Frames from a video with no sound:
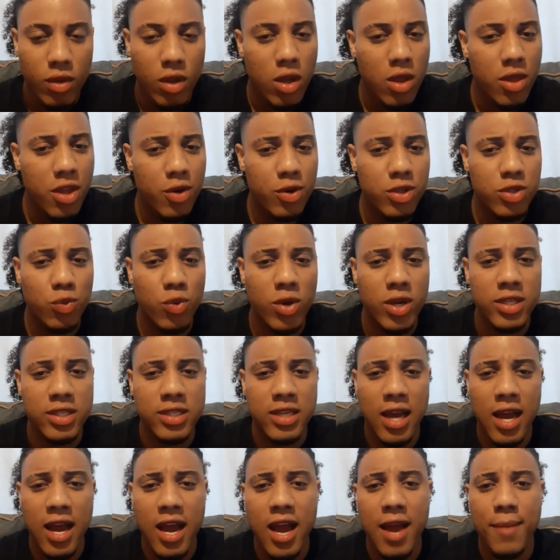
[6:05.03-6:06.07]
there was one
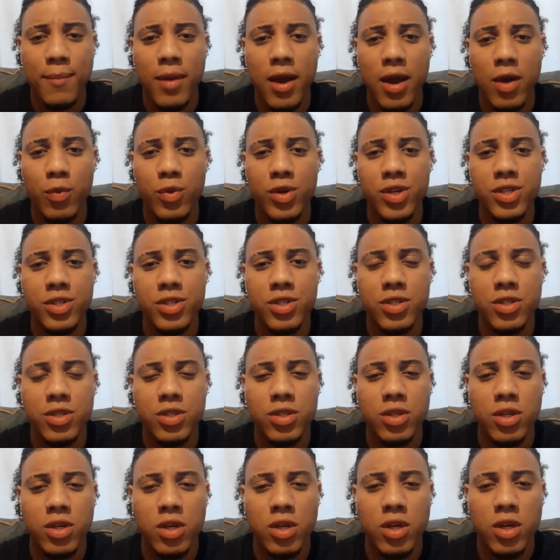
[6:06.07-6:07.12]
time I was
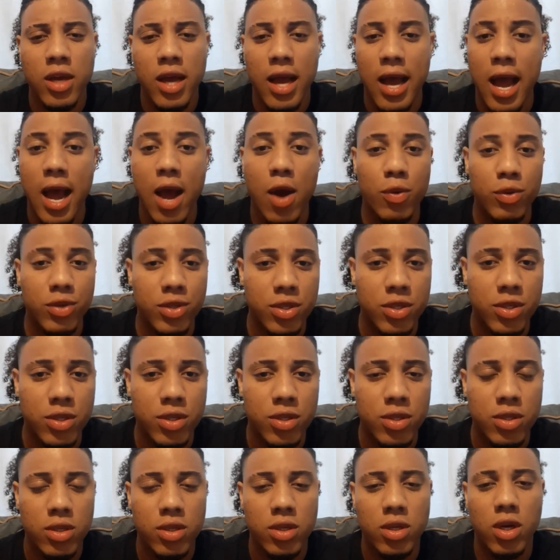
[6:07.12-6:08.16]
out
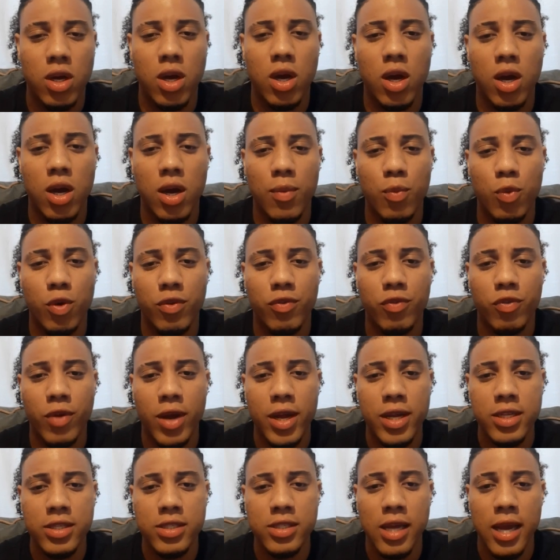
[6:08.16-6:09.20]
with
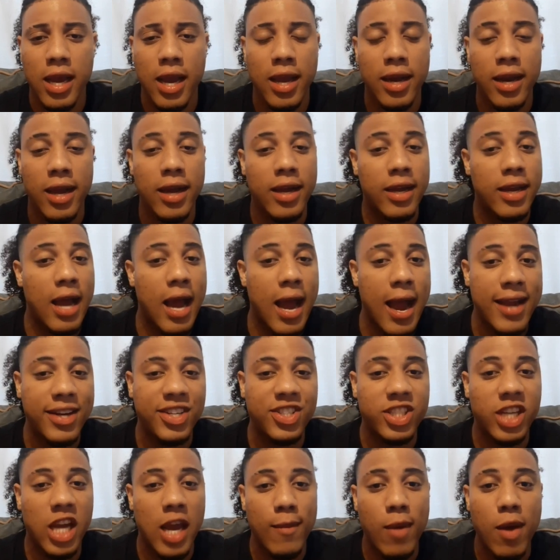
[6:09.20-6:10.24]
friends, and a guy
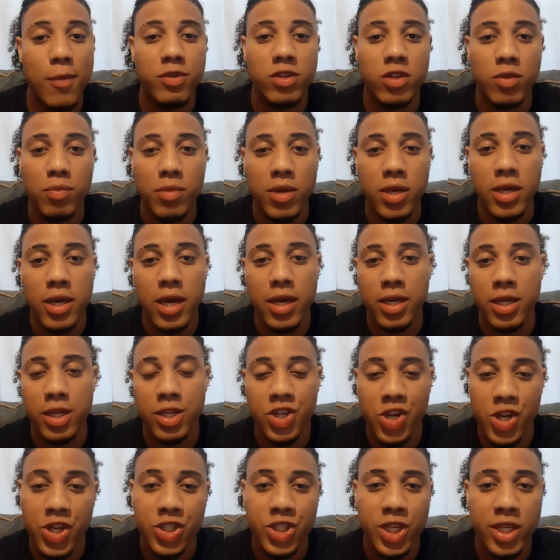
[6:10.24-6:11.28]
just came up to me and
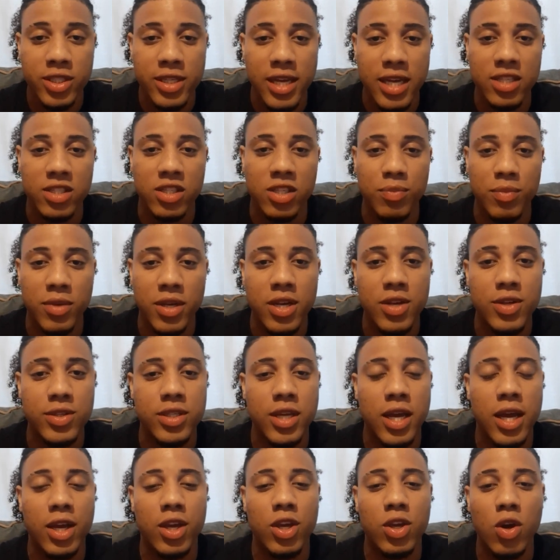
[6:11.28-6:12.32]
he shit tested me. He was
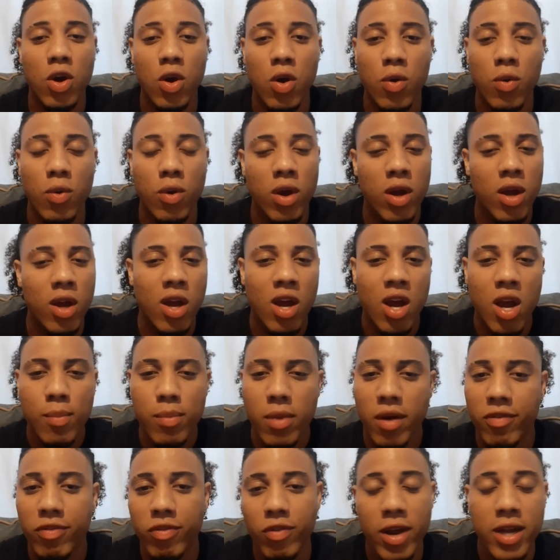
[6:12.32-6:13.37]
like, "Yo,
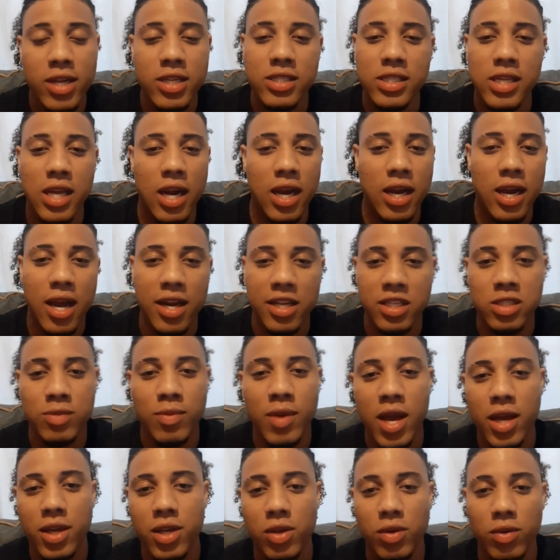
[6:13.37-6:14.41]
my friend said I gotta
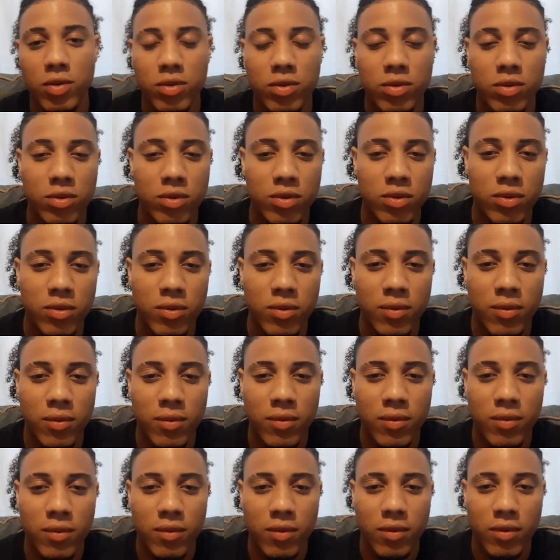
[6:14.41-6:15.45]
smack you."
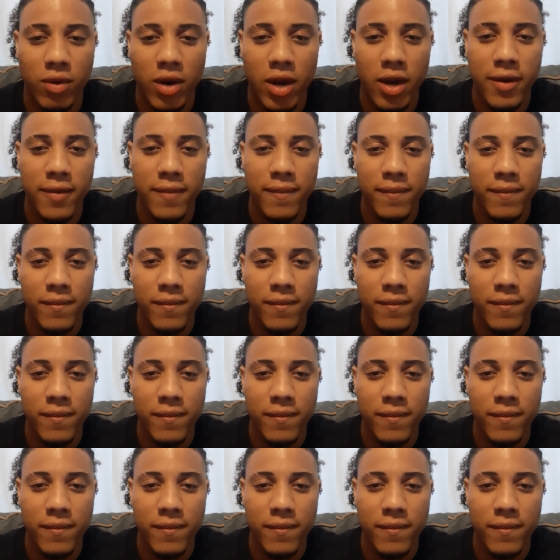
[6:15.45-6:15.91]
Right?